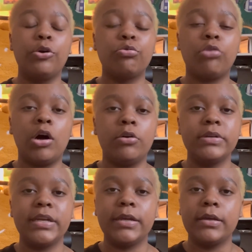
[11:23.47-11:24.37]

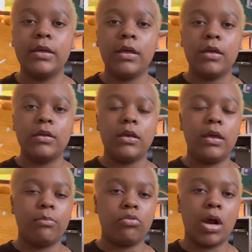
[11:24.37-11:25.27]
quality,
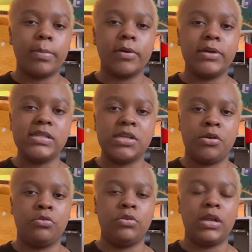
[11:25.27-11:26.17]
improperly
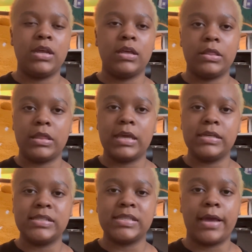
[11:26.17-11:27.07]
tuned, and they
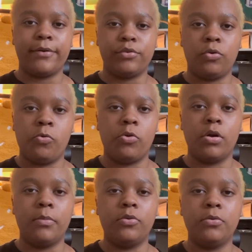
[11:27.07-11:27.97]
sound
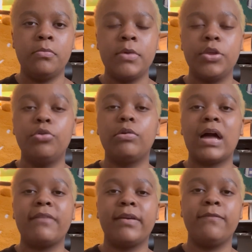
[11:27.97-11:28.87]
horrible. You will
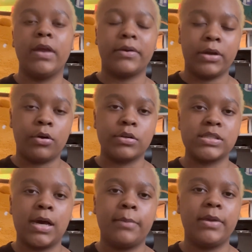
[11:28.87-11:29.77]
have a very hard
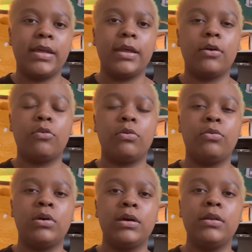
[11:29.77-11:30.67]
time getting
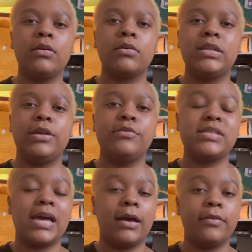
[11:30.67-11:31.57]
good notes
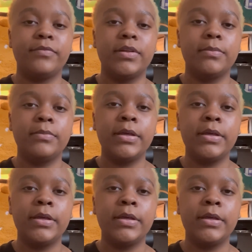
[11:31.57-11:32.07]
out of them.